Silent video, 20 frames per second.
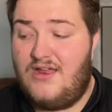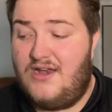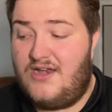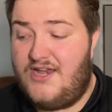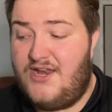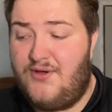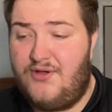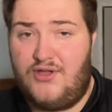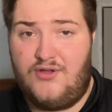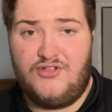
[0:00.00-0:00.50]

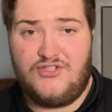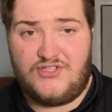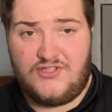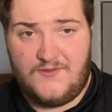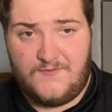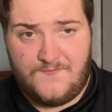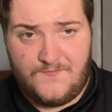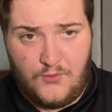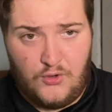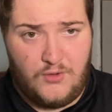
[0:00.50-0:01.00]
Now we're going to the
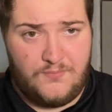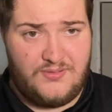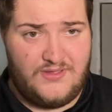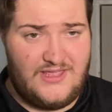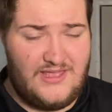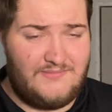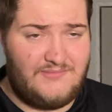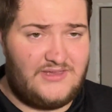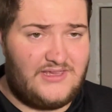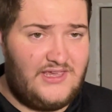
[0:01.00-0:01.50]
4
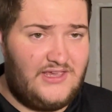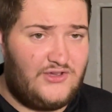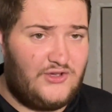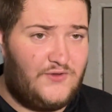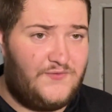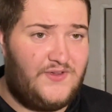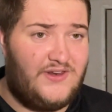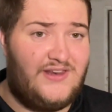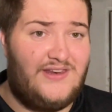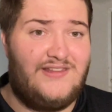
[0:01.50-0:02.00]
p.m.
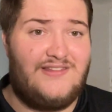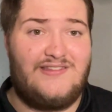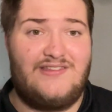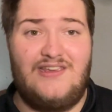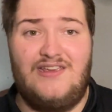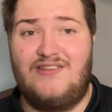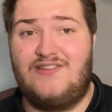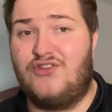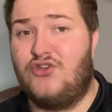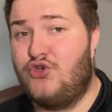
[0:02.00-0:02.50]
kickoff, and it
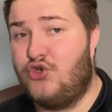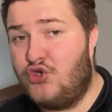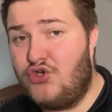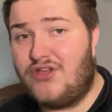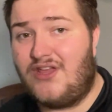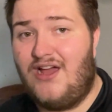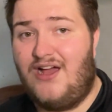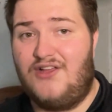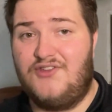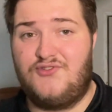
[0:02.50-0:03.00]
sees the
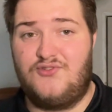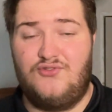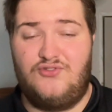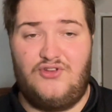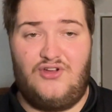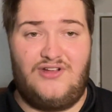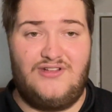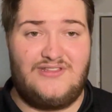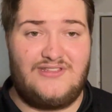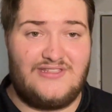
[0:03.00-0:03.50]
Newcastle
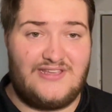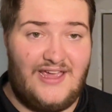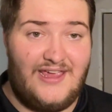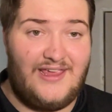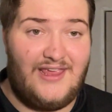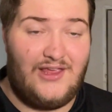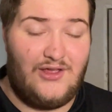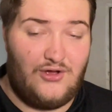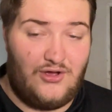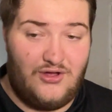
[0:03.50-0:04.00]
Knights
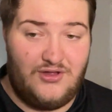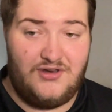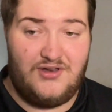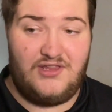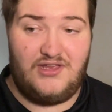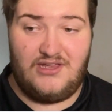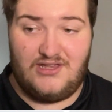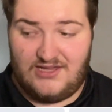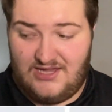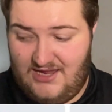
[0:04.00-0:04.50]
taking on
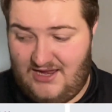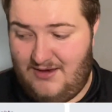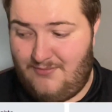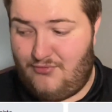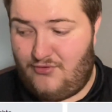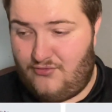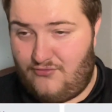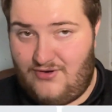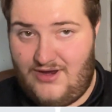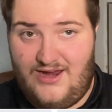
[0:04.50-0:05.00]
the
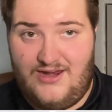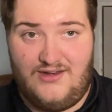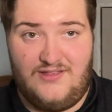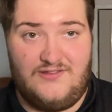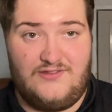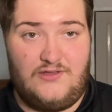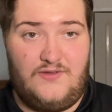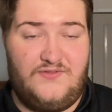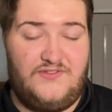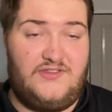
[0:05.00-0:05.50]
Canberra
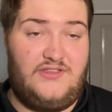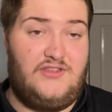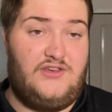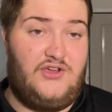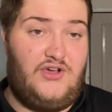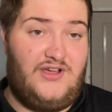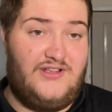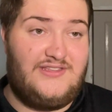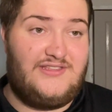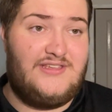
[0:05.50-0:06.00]
Raiders. Obviously, the
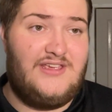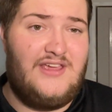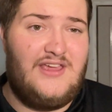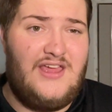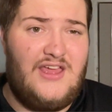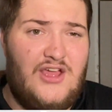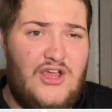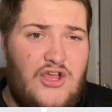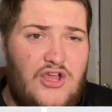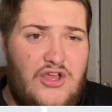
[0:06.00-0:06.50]
Knights
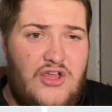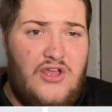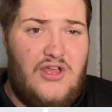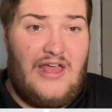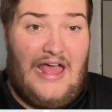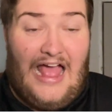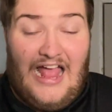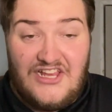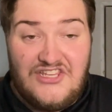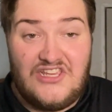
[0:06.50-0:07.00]

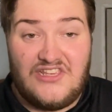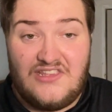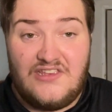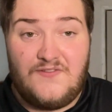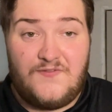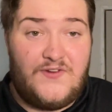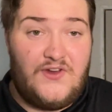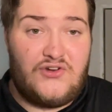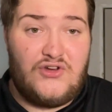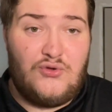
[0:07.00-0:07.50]
actually did
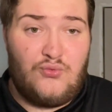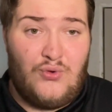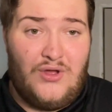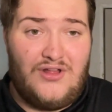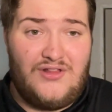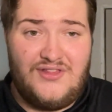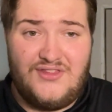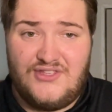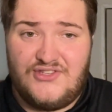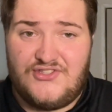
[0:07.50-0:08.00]
very
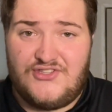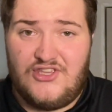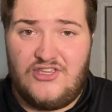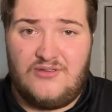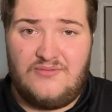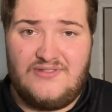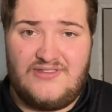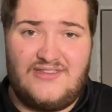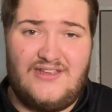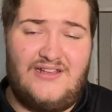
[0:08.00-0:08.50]
well in the
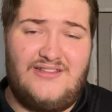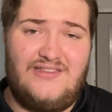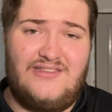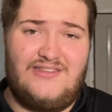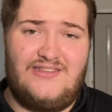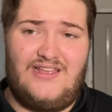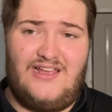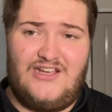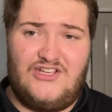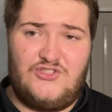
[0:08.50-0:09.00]
circumstances
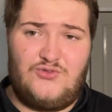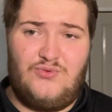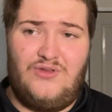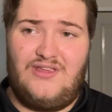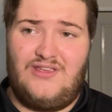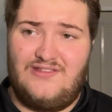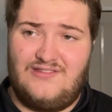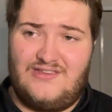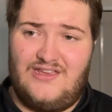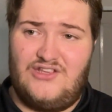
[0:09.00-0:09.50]
last
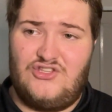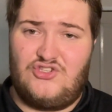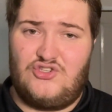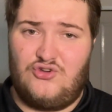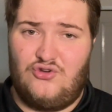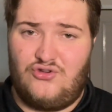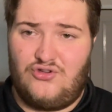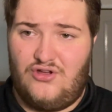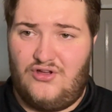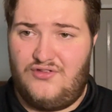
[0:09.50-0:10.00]
week as they
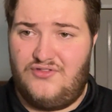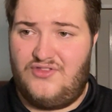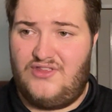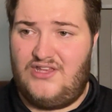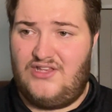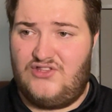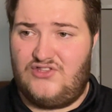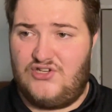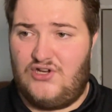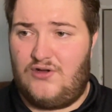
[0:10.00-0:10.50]
took on
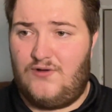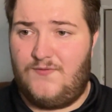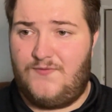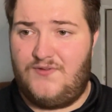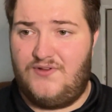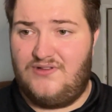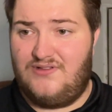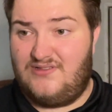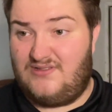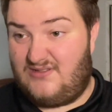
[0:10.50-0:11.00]
the
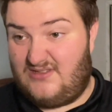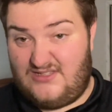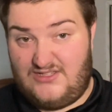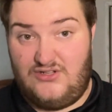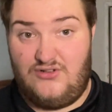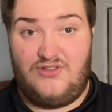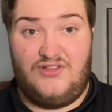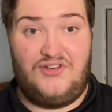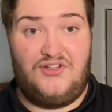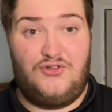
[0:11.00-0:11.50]
Dolphins,
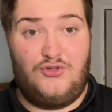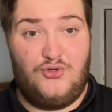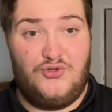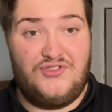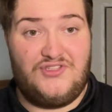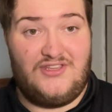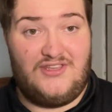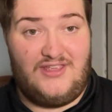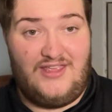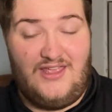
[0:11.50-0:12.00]
still in a
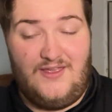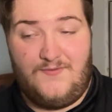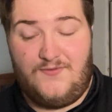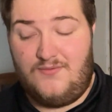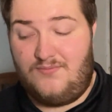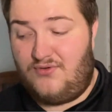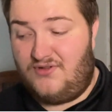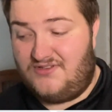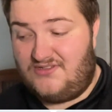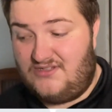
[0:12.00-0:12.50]
losing effort
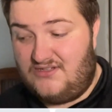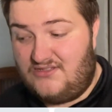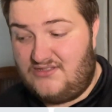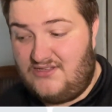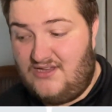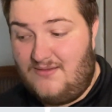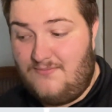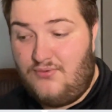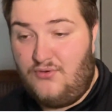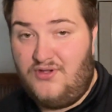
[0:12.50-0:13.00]
by
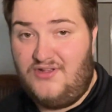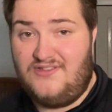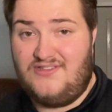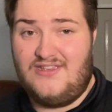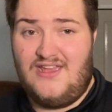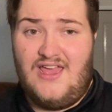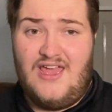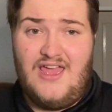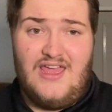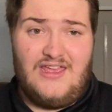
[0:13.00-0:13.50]
16 points.
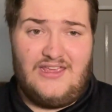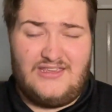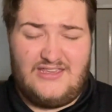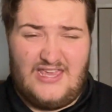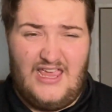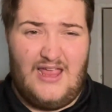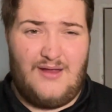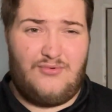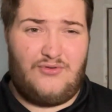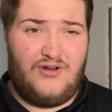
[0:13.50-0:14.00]

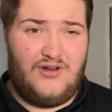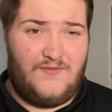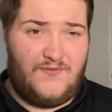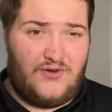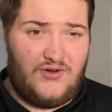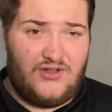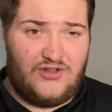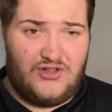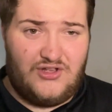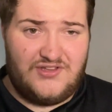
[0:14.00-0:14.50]
Canberra, in a
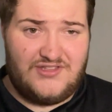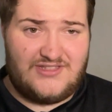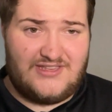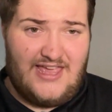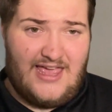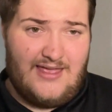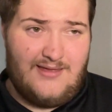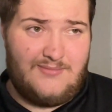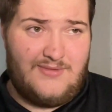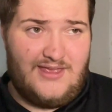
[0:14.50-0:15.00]
very close
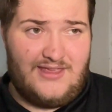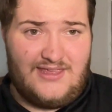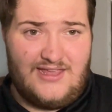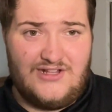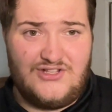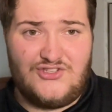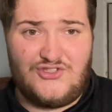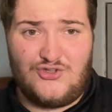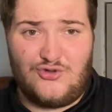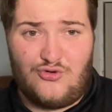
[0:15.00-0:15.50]
game
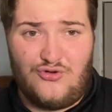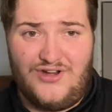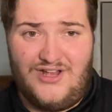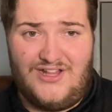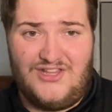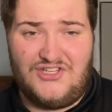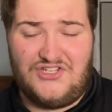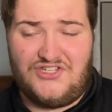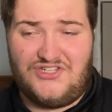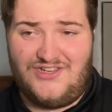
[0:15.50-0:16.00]
against the
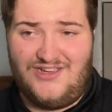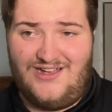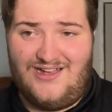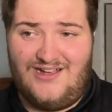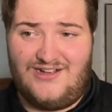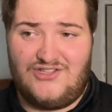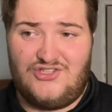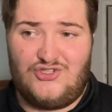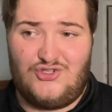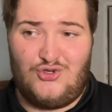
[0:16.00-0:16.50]
Cronulla
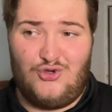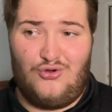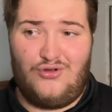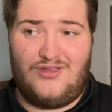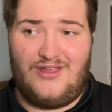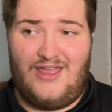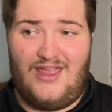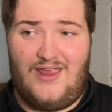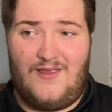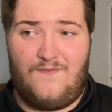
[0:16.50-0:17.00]
Sharks, took
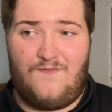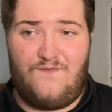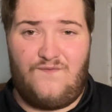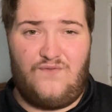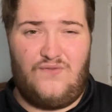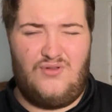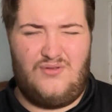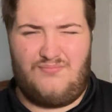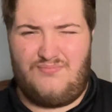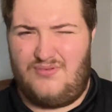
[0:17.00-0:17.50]
I
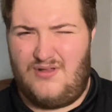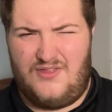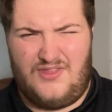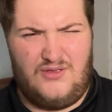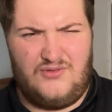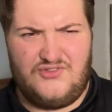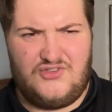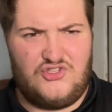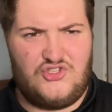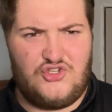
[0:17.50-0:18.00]
think it
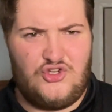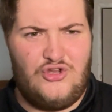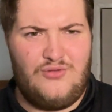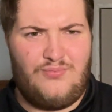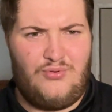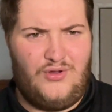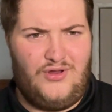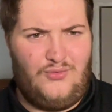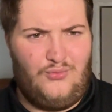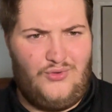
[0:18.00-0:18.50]
was a
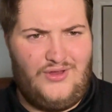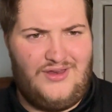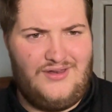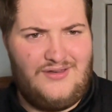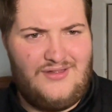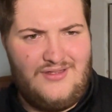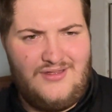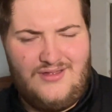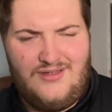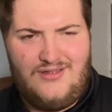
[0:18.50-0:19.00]
2-point win.
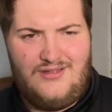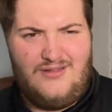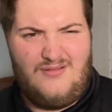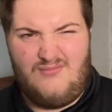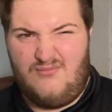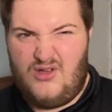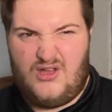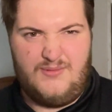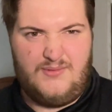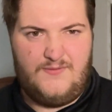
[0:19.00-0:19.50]

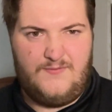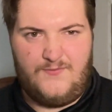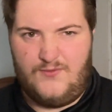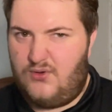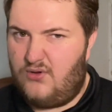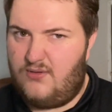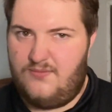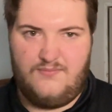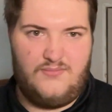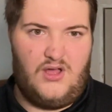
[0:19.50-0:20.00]
Might have been
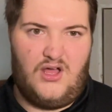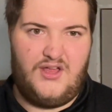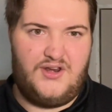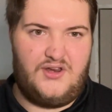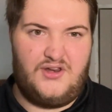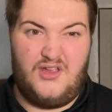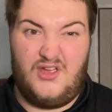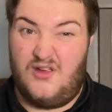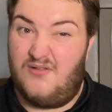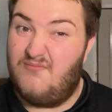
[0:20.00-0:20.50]
4. I don't
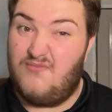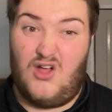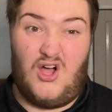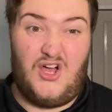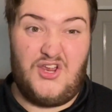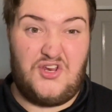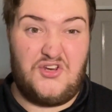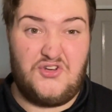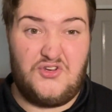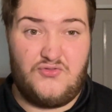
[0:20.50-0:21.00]
know. I
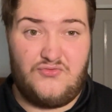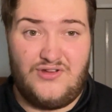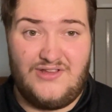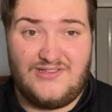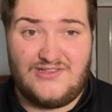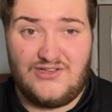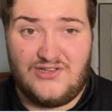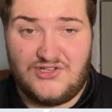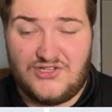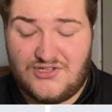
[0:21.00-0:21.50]
don't do
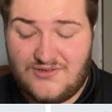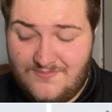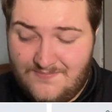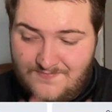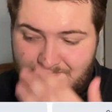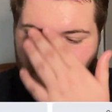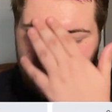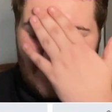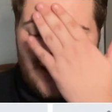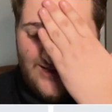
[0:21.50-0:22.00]
research.
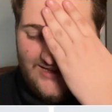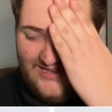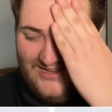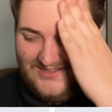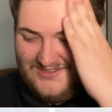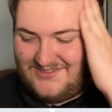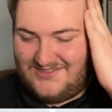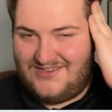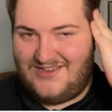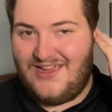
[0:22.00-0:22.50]

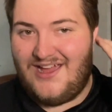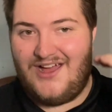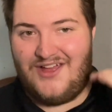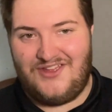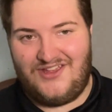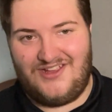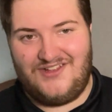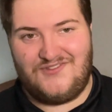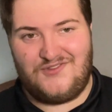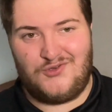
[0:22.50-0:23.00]
Against the
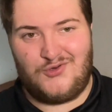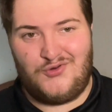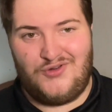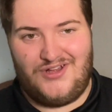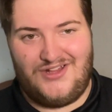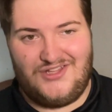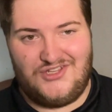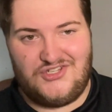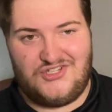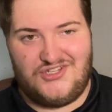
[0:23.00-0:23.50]

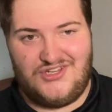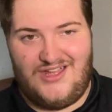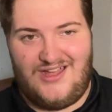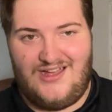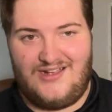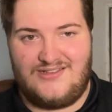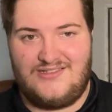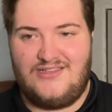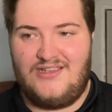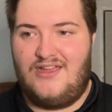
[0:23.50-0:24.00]
Cronulla
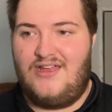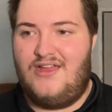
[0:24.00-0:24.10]
Sharks.